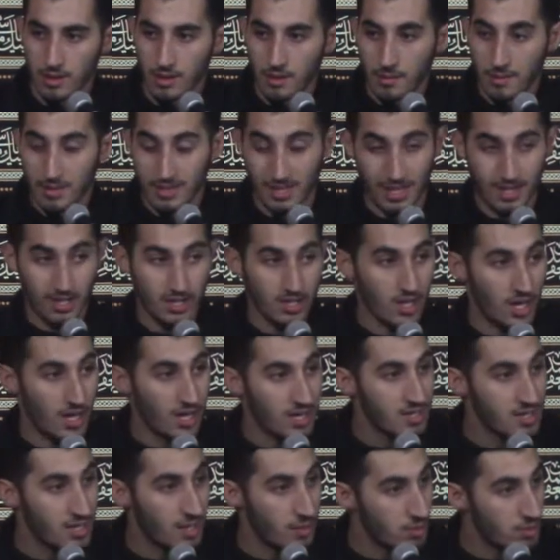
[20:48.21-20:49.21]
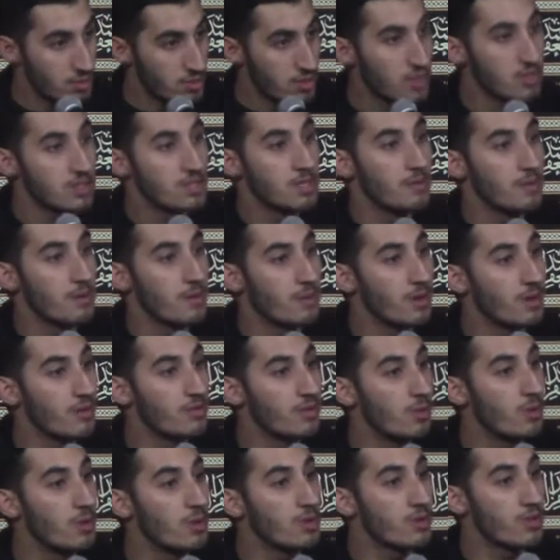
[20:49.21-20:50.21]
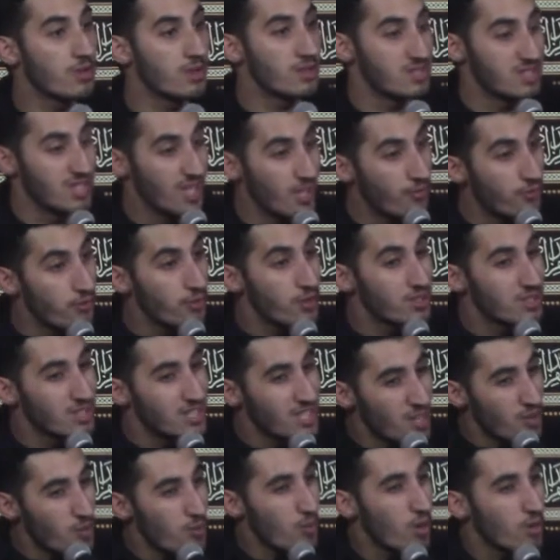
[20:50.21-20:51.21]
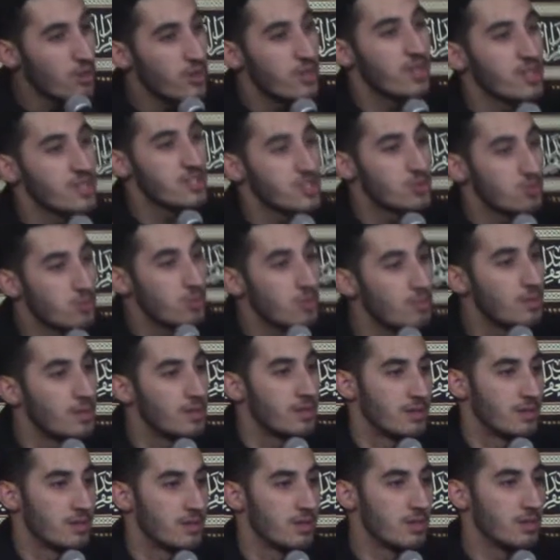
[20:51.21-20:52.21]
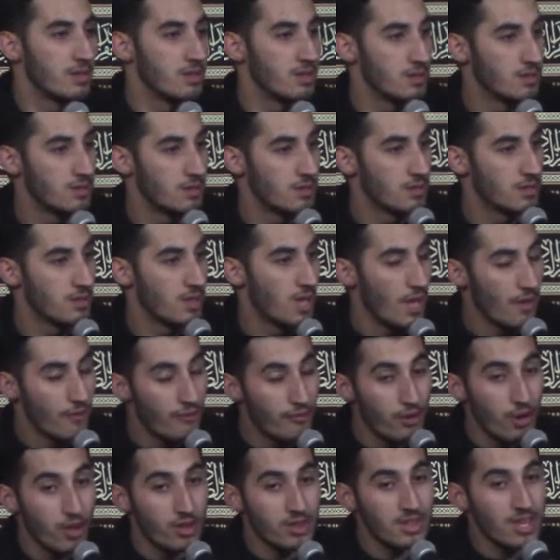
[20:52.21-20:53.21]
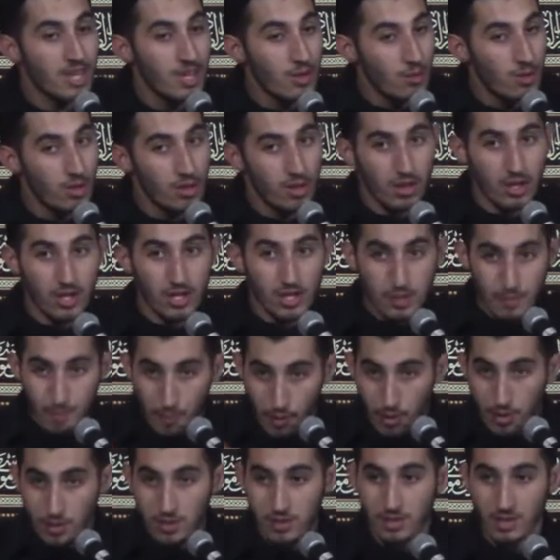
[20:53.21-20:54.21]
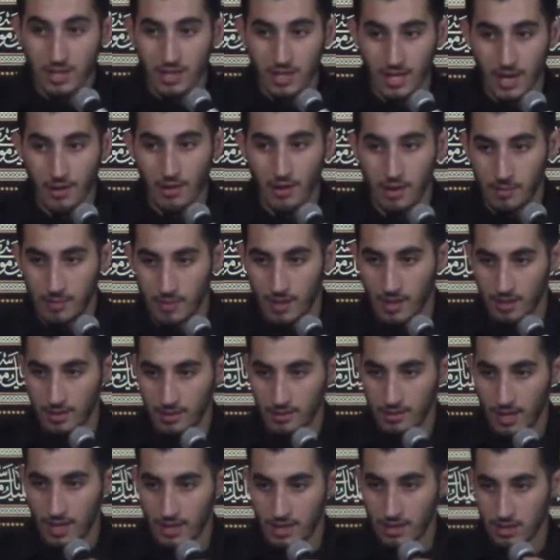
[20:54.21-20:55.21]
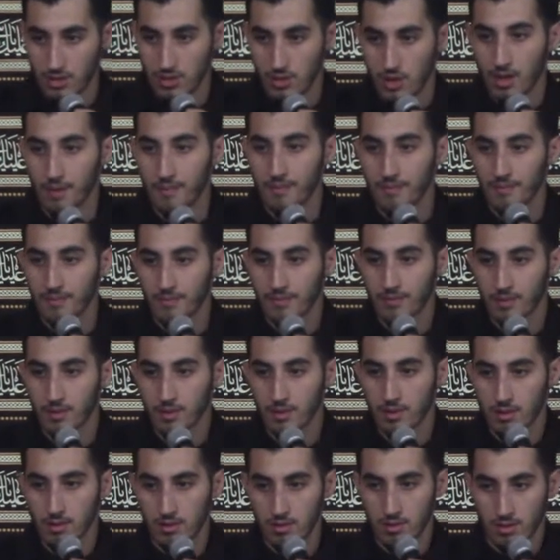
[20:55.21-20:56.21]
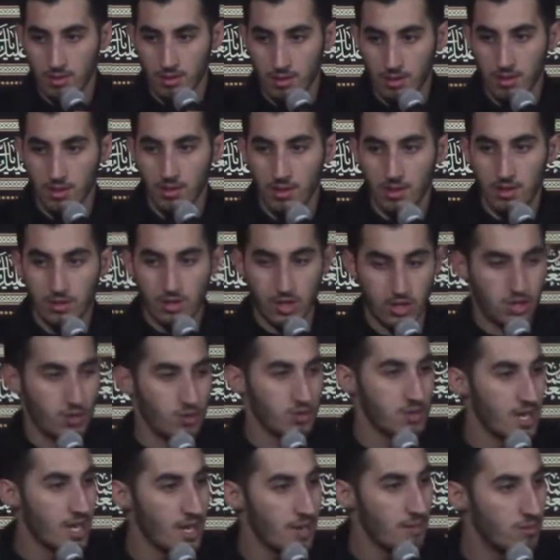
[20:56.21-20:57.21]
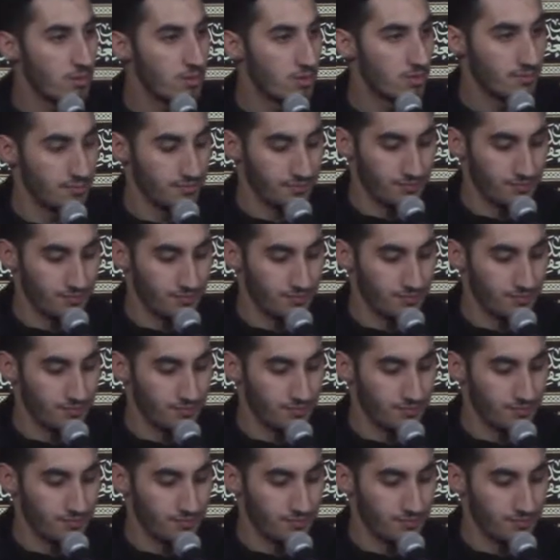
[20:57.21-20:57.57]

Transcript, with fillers: But Khadija alayhi was known to be one of the wealthiest, if not the wealthiest woman if not the wealthiest person in Arabia at the time. So she was able.